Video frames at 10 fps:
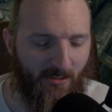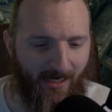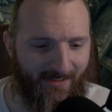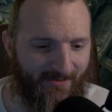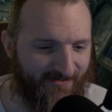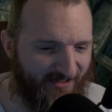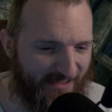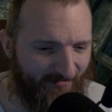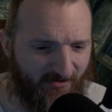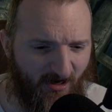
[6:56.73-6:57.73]
and it does
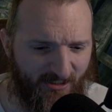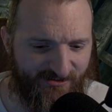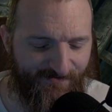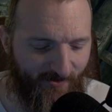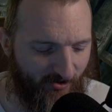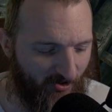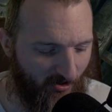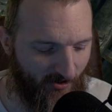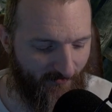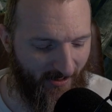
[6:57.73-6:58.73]
have a lot of spirit
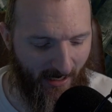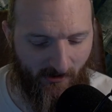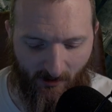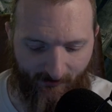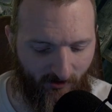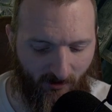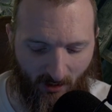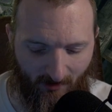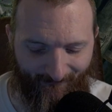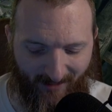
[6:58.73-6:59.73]
on, but
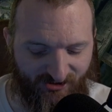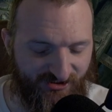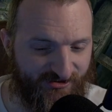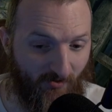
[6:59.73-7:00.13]
however, I just don't